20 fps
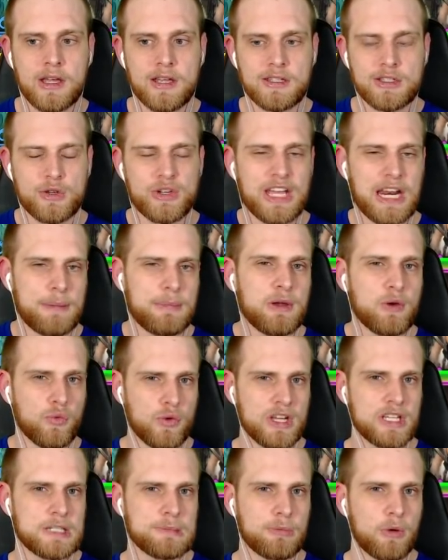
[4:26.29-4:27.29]
So you gotta be
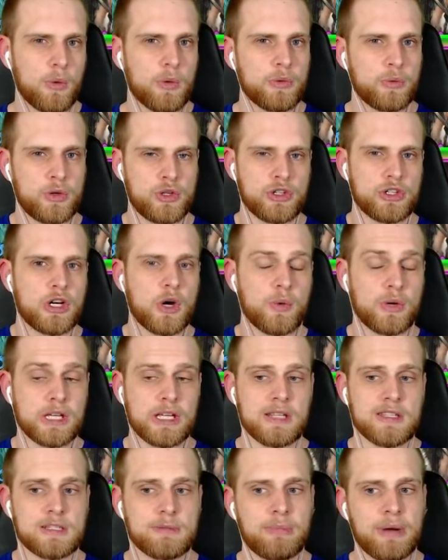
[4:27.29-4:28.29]
reasonable with what you're going
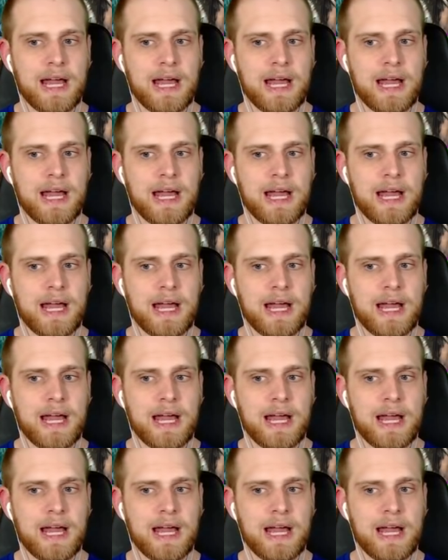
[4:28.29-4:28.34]
against.